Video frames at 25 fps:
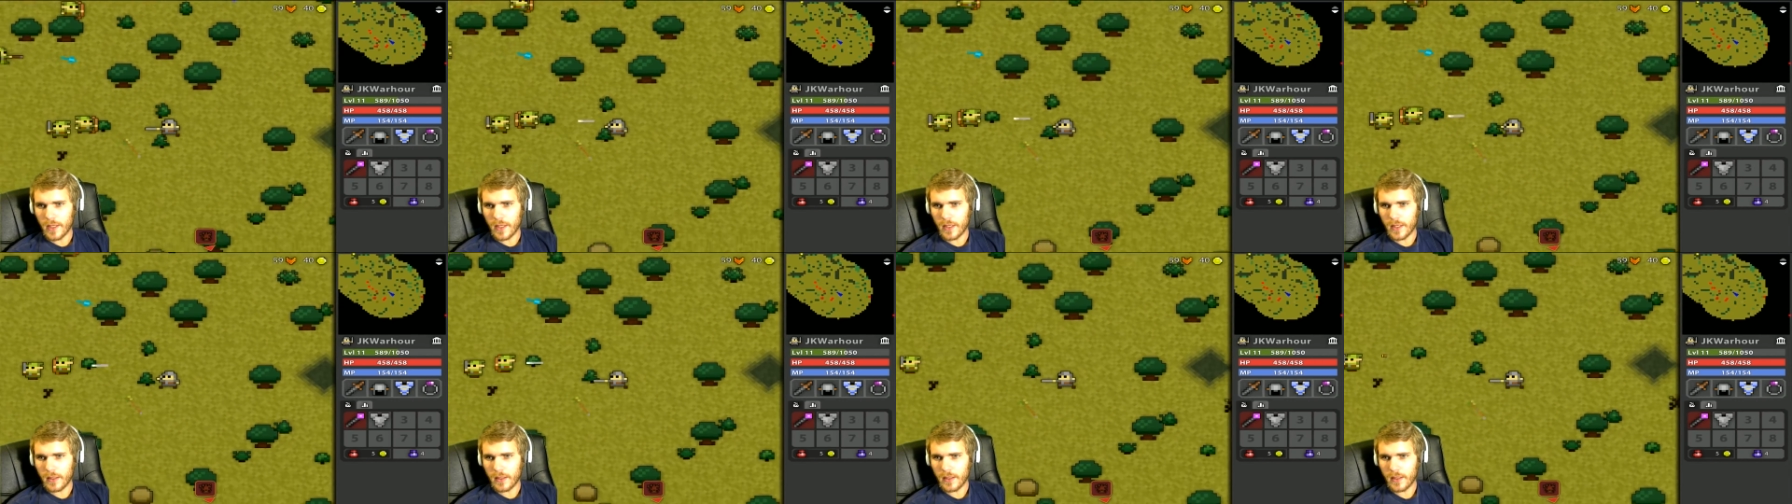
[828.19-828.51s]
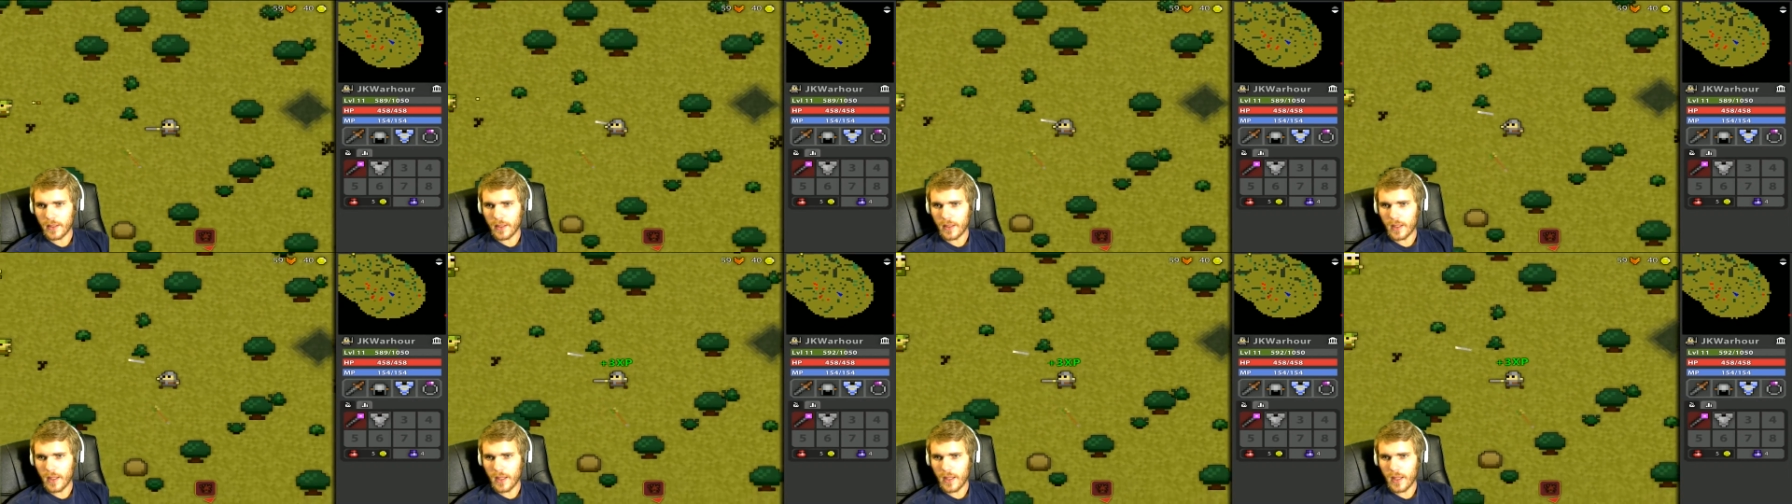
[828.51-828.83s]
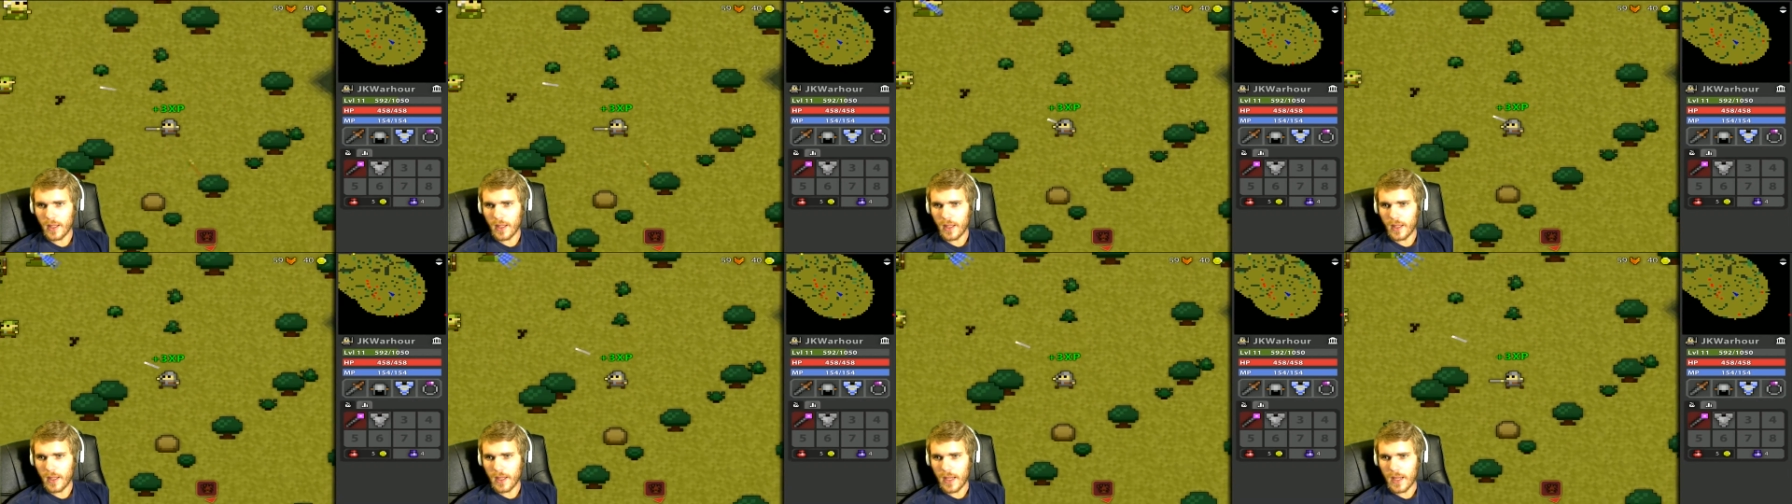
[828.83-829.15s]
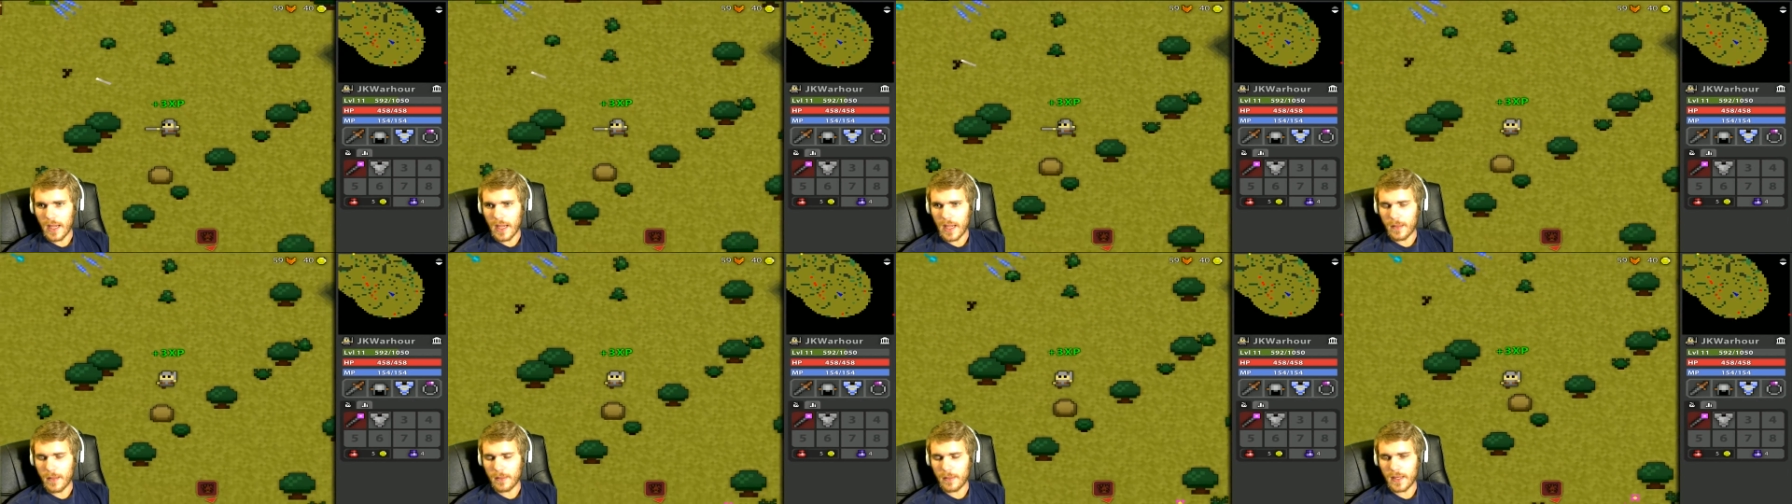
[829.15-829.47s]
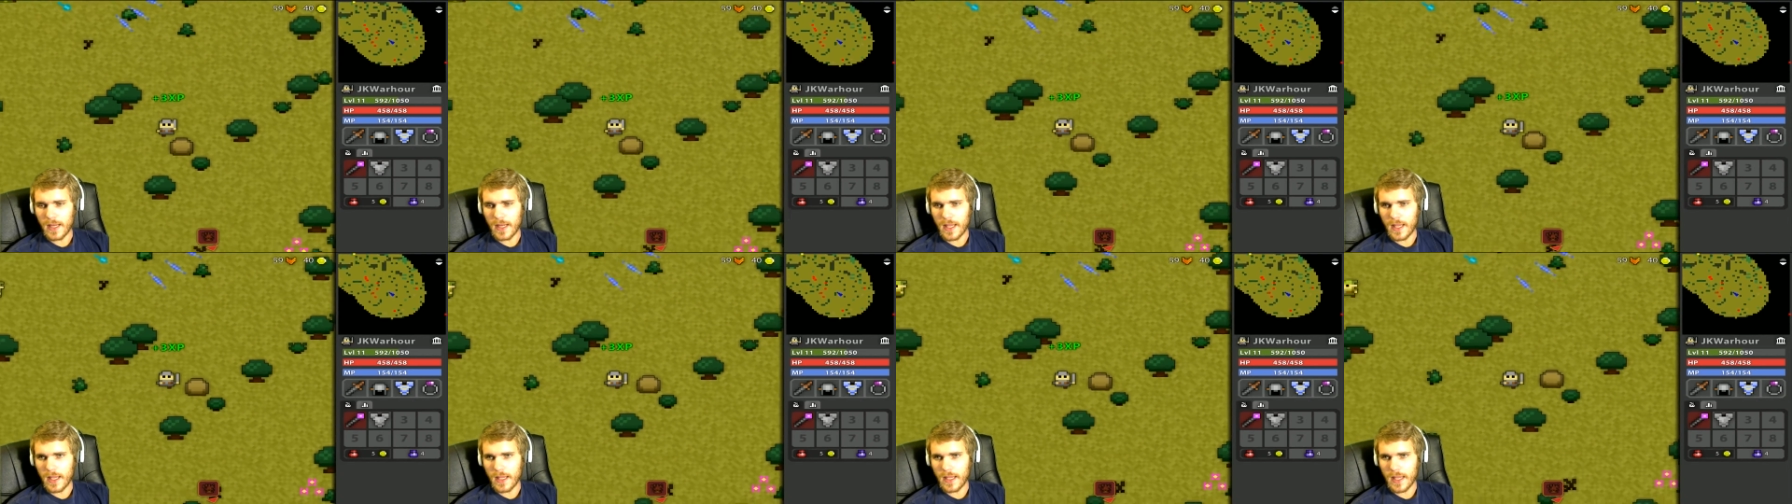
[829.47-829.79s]
Die. I
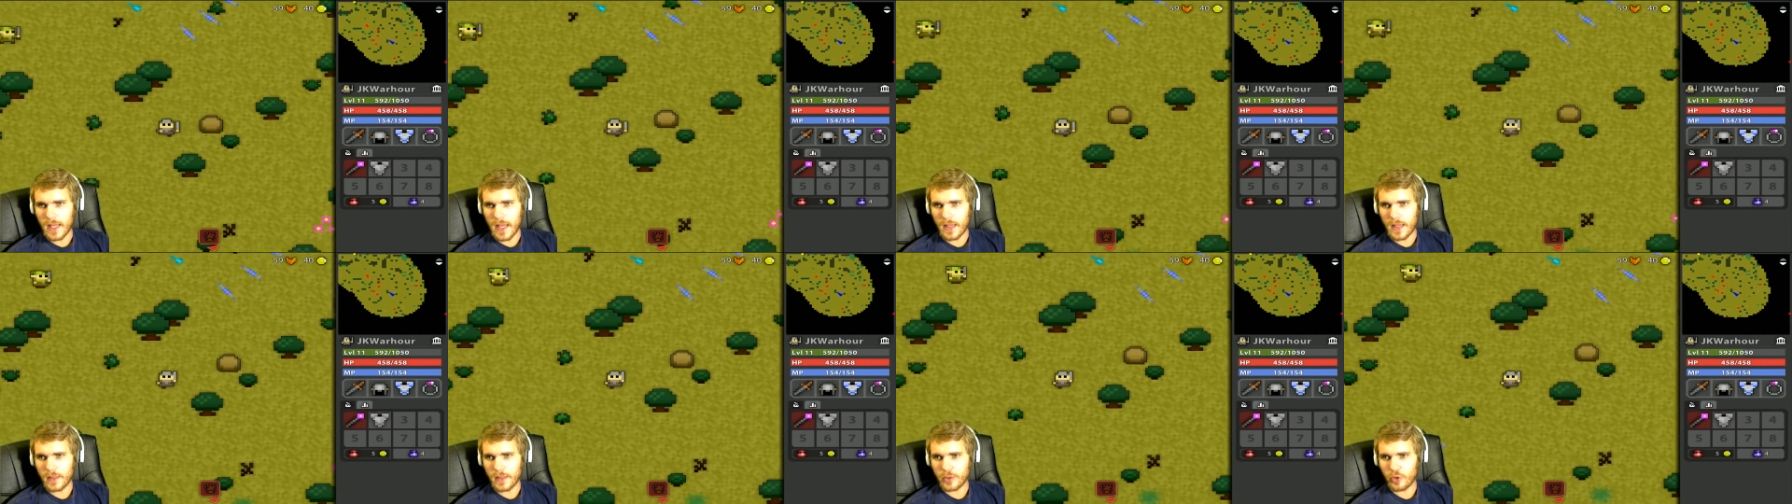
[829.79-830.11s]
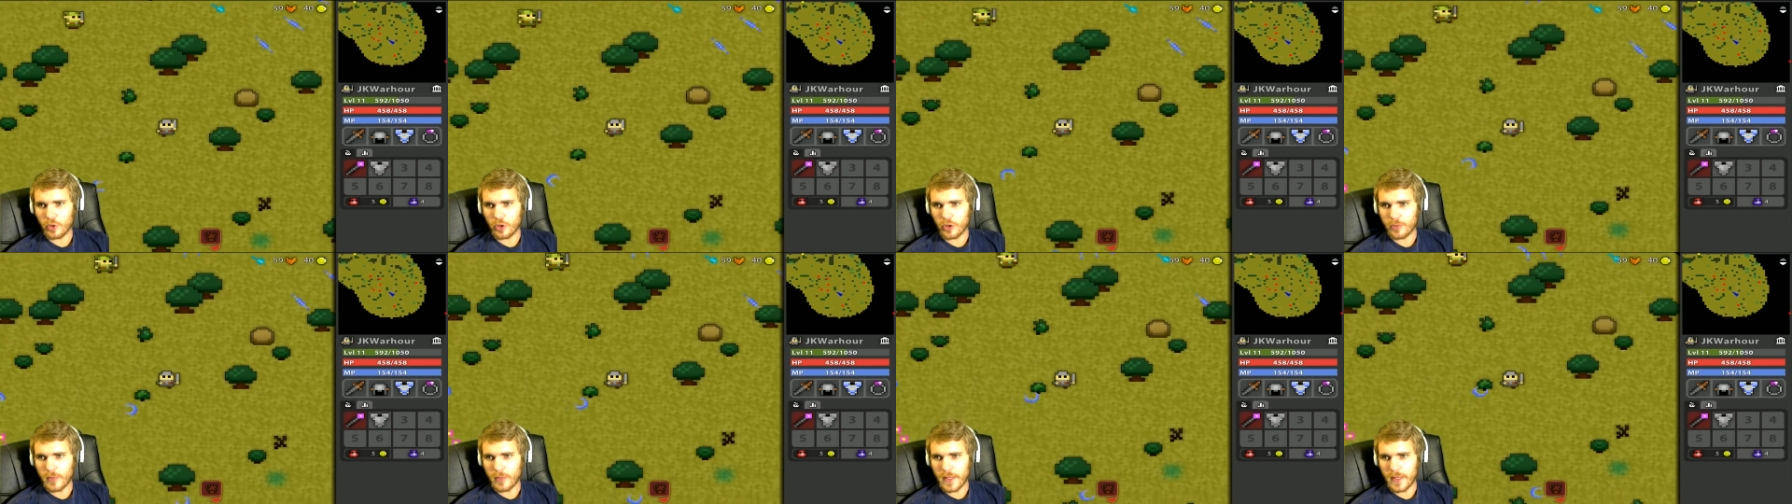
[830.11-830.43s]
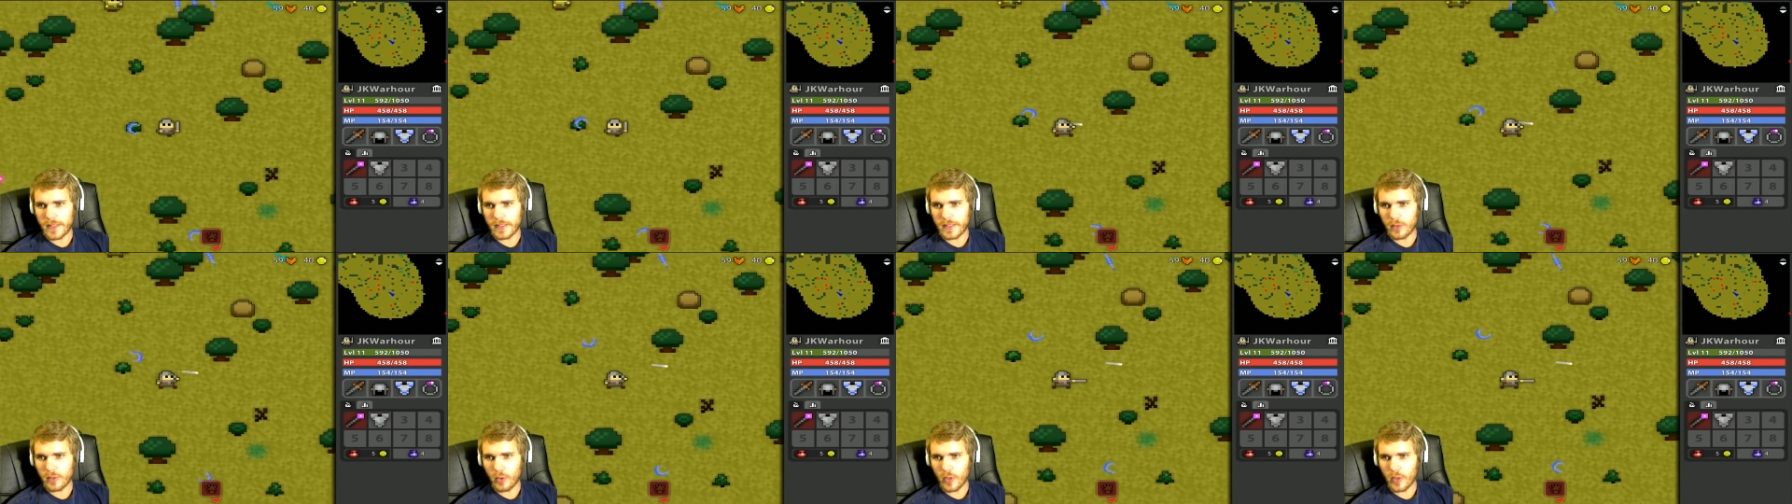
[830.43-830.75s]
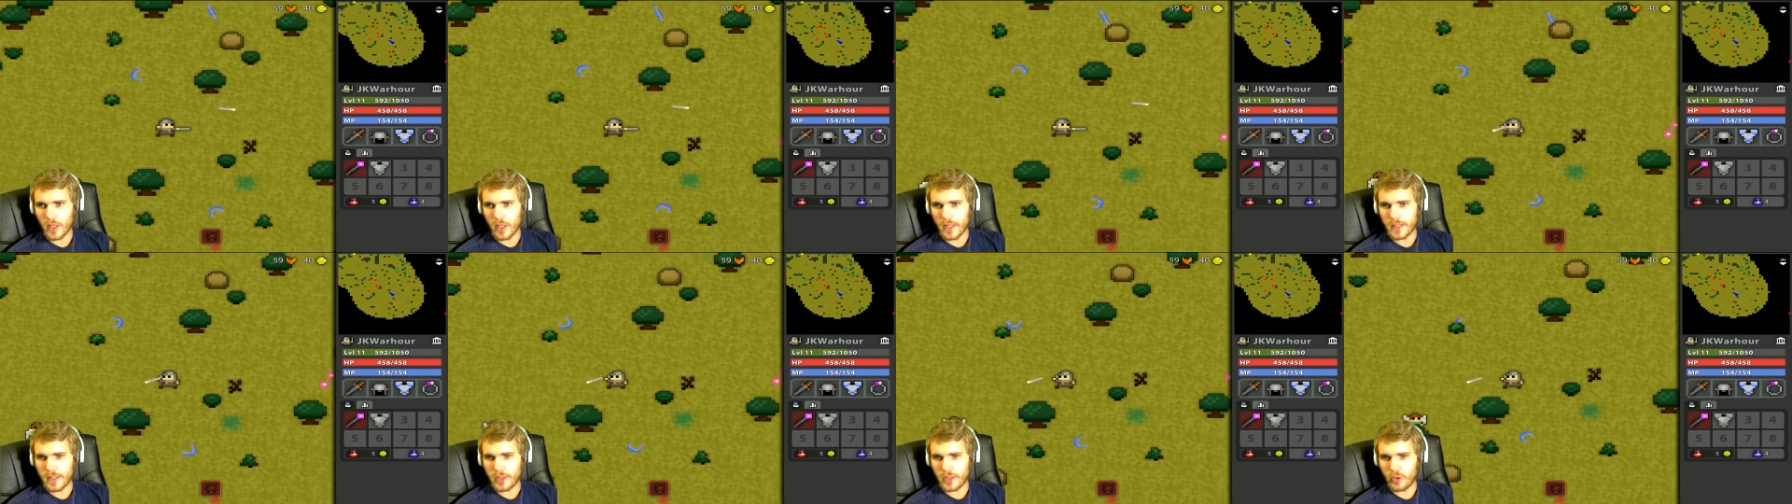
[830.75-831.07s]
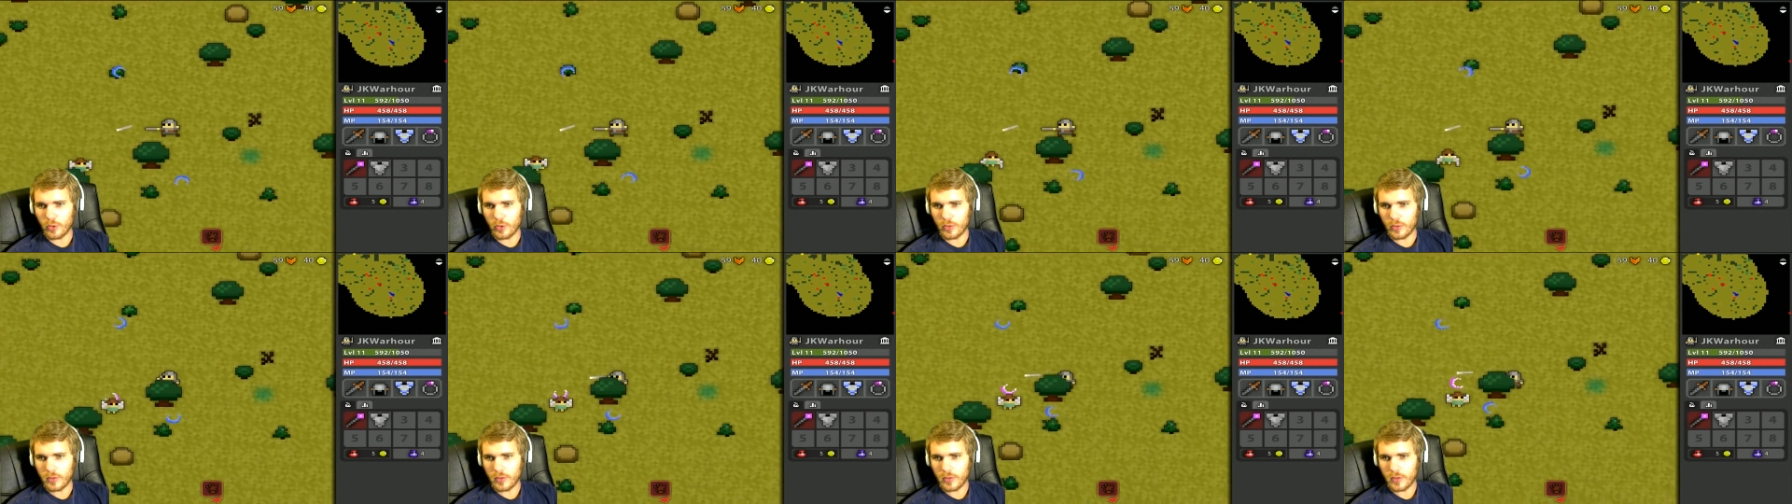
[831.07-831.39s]
have Link, i shoot my sword
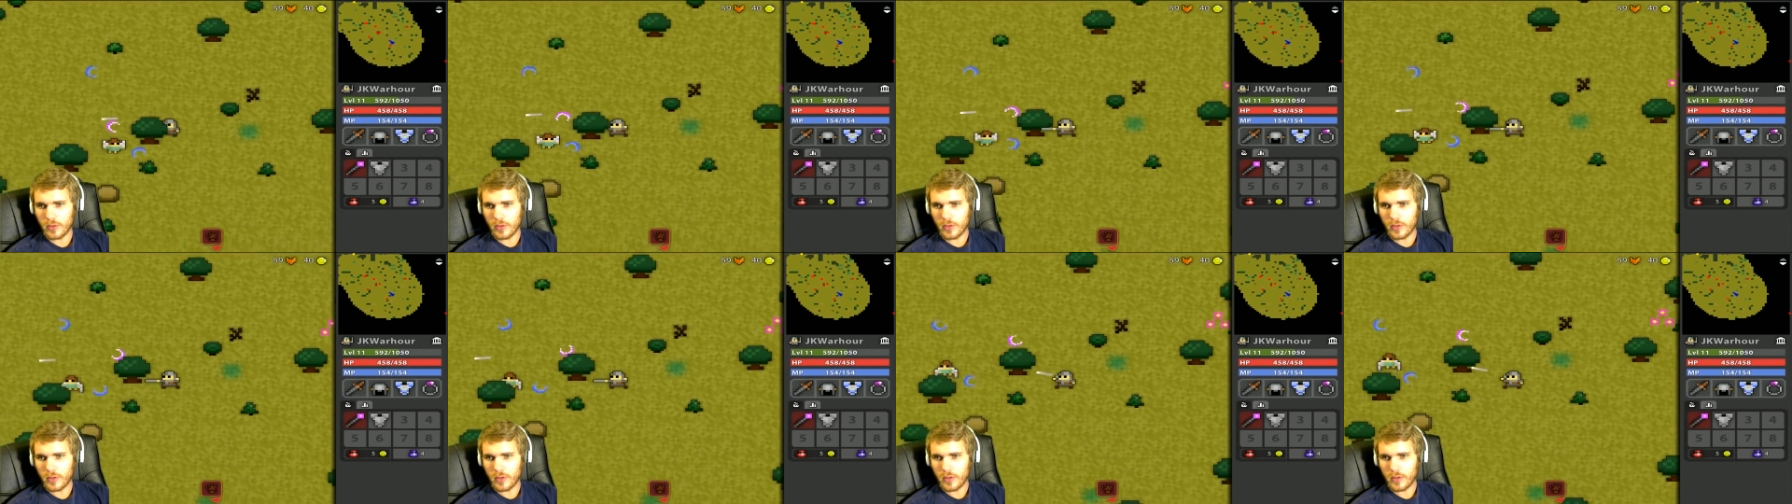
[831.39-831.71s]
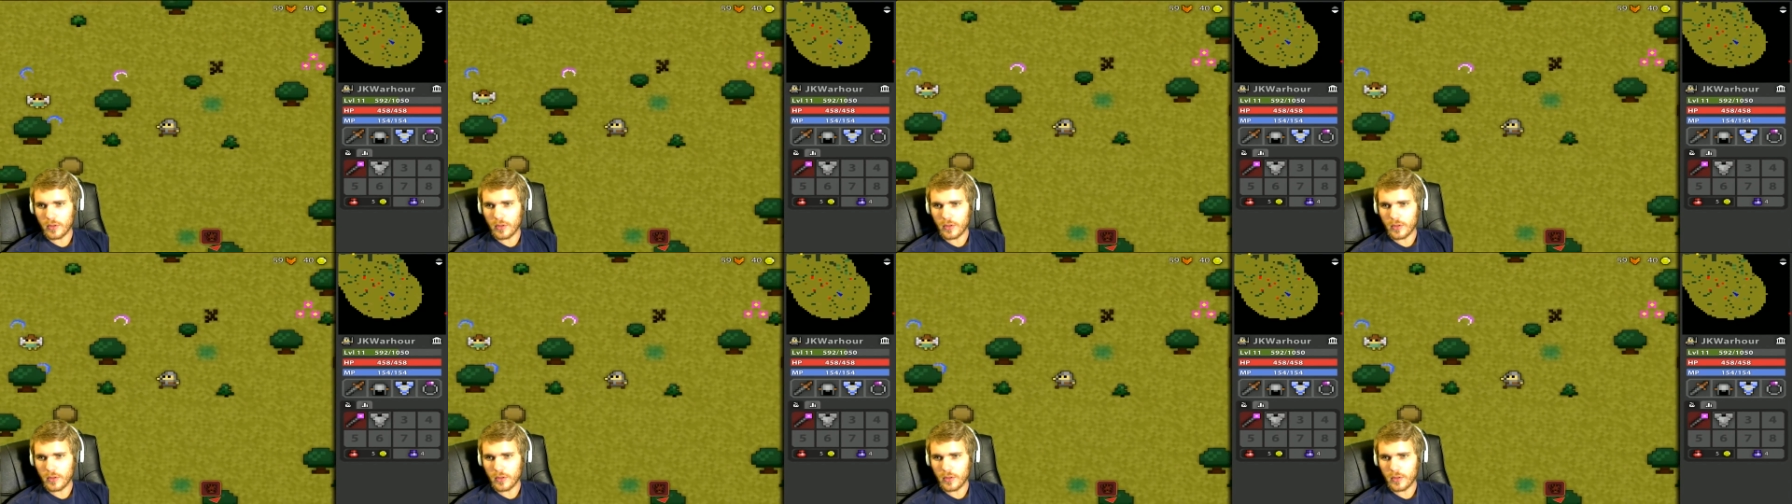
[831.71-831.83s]
at you.